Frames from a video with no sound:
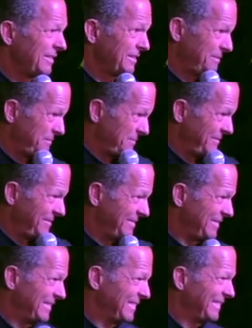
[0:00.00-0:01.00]

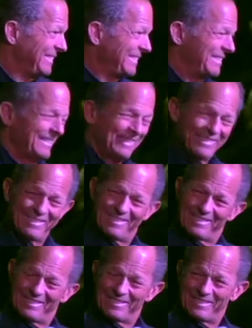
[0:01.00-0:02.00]

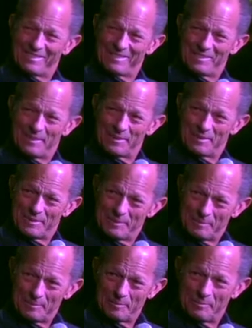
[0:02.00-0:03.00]

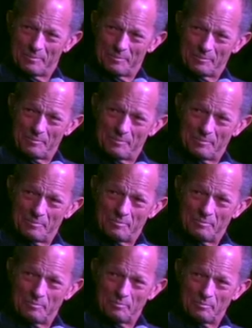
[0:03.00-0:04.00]

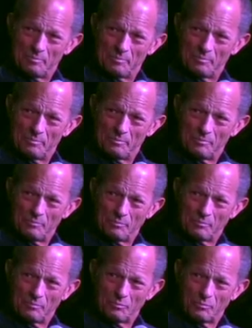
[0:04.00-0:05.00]

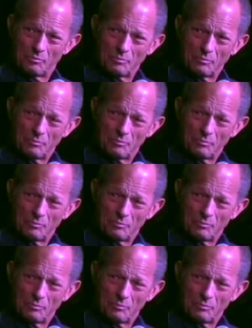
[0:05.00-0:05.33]
The person shown says nothing.